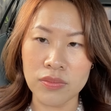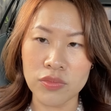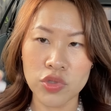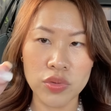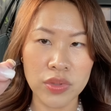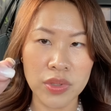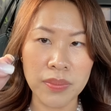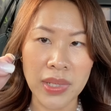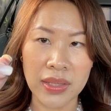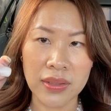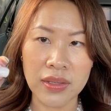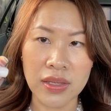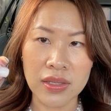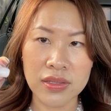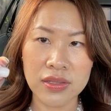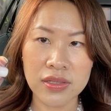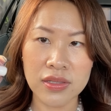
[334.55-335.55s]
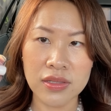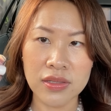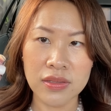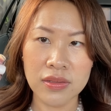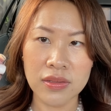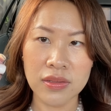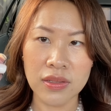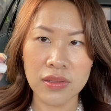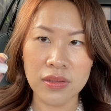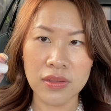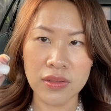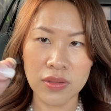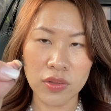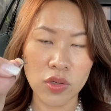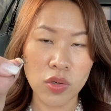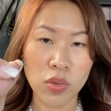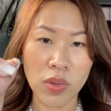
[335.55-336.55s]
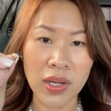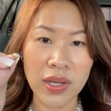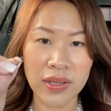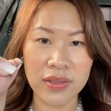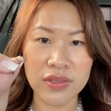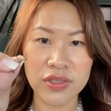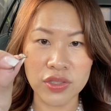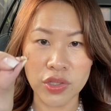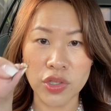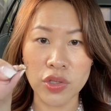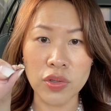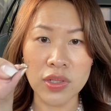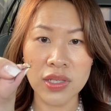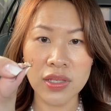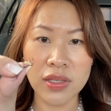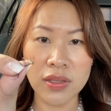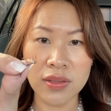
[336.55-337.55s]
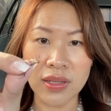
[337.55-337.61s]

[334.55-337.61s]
to the magnets quite securely.